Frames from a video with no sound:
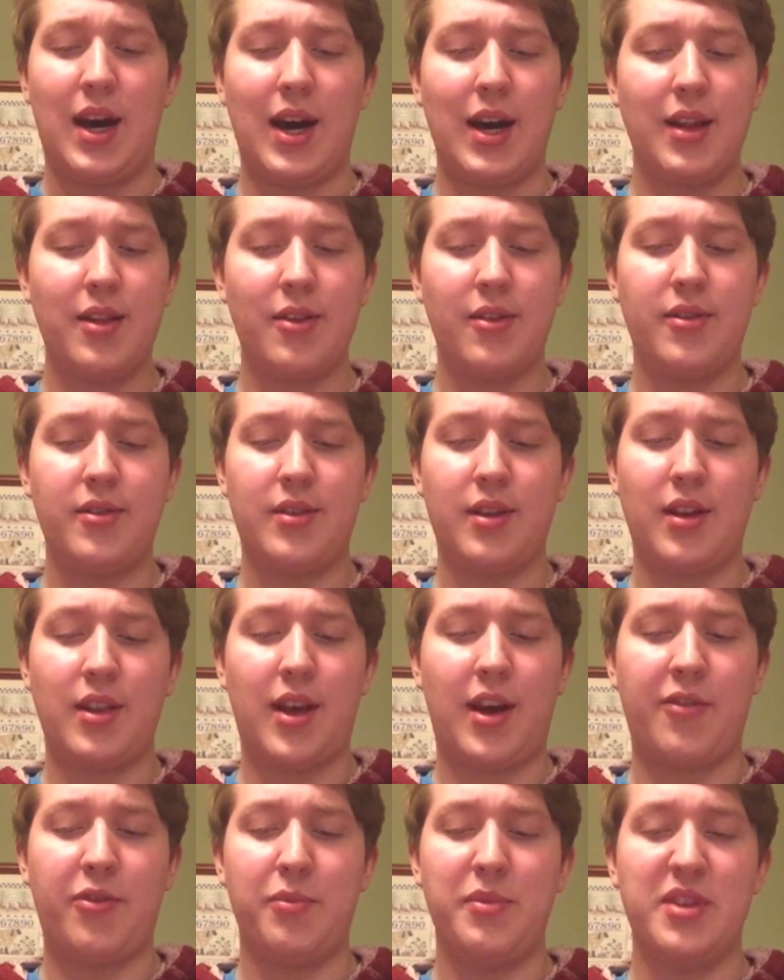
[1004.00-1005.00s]
I learned a
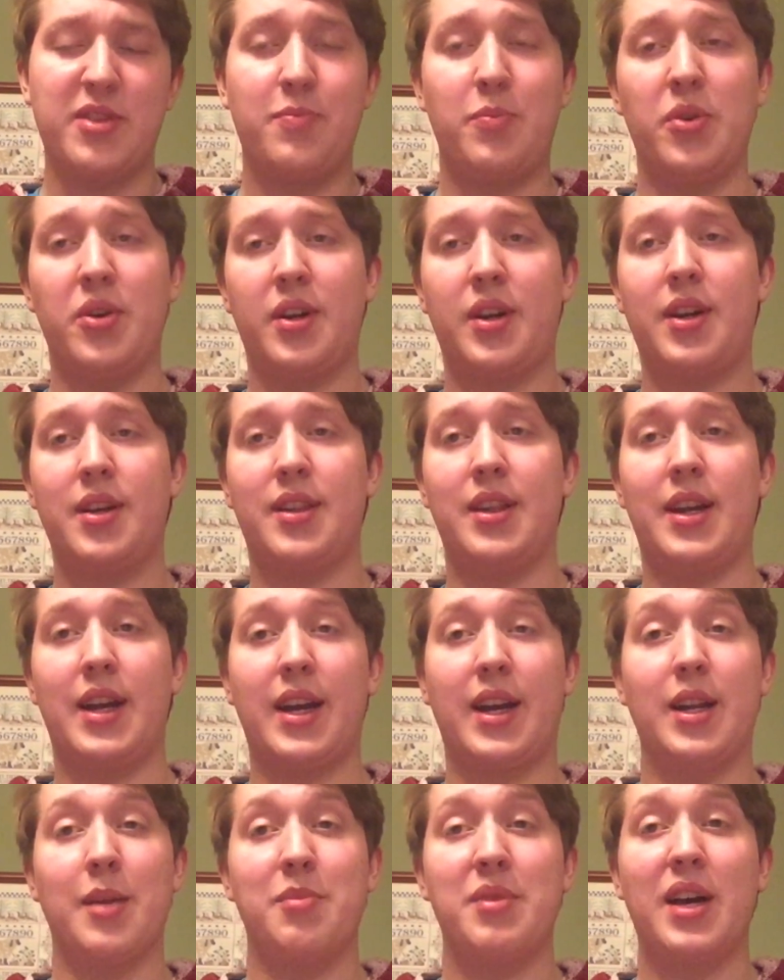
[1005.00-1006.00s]
lot from this book that I
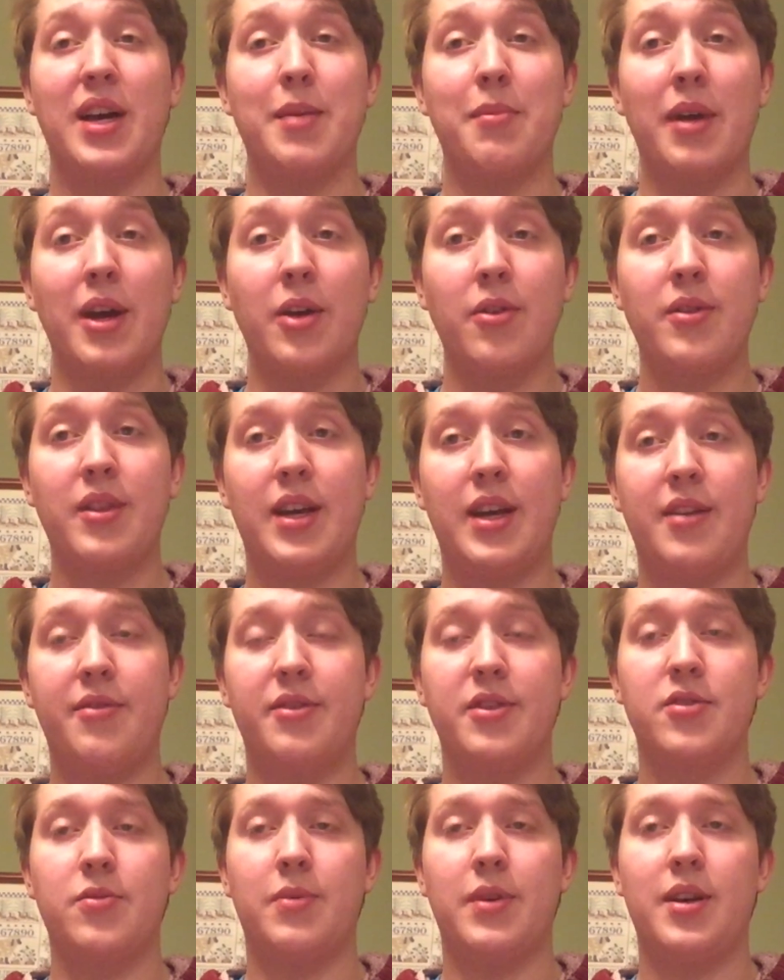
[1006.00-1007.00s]
can apply to my own life
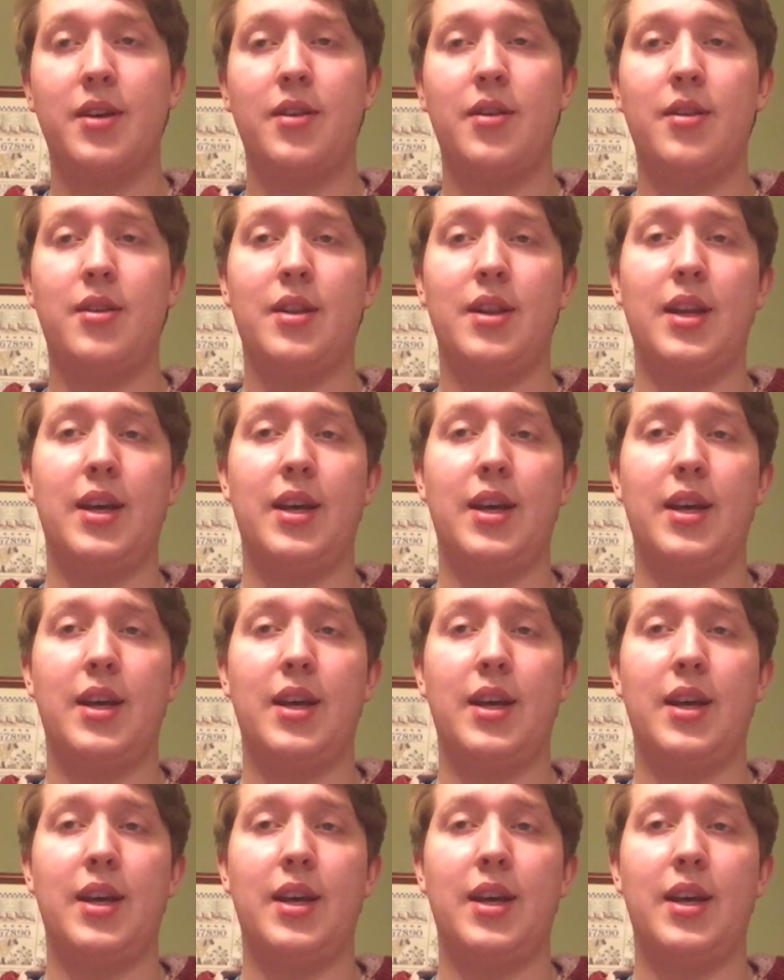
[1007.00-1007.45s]
as well.